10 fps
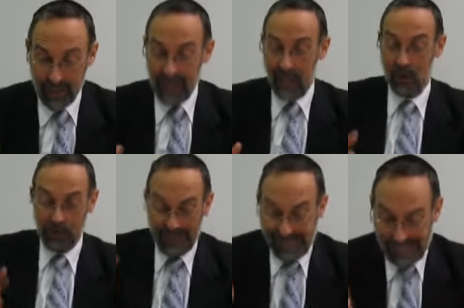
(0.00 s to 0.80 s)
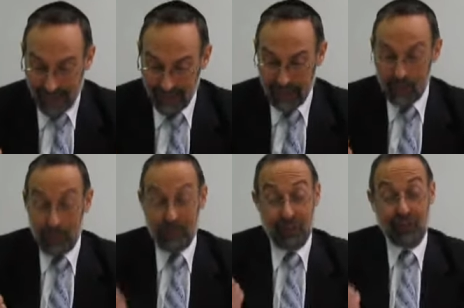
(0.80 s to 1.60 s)
It would have been seventy, it would
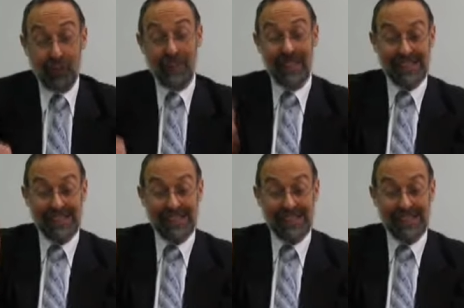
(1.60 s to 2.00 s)
have been fulfillment of the